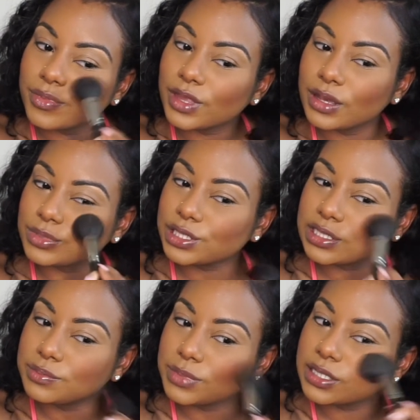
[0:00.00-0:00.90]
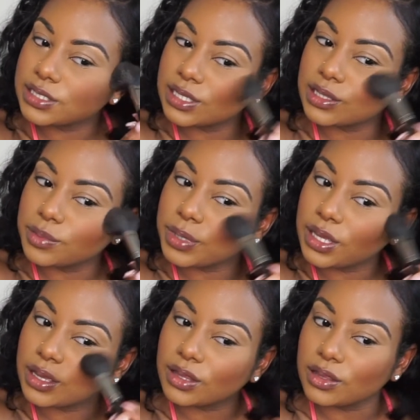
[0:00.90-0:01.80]
I'm just mixing the
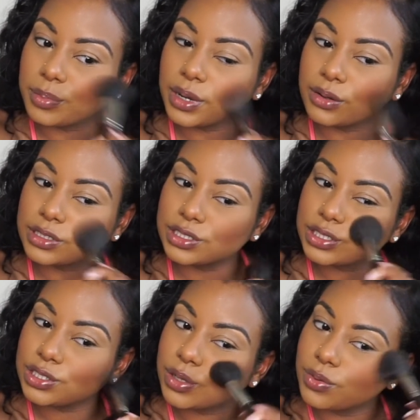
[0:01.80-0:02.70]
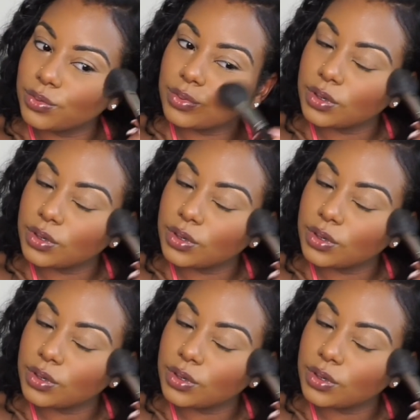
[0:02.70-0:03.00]
pink and the brownish tone.